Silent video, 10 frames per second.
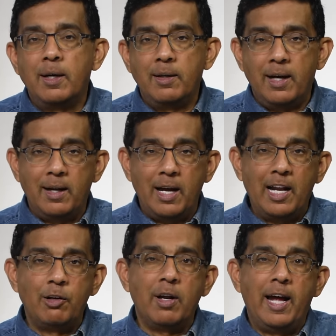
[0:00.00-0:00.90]

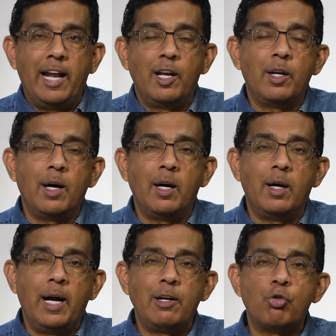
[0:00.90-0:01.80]

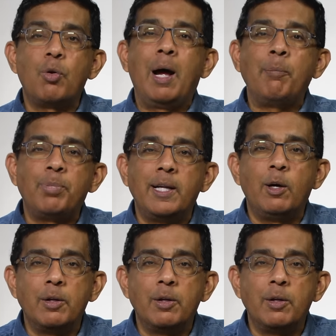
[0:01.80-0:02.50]
and trampling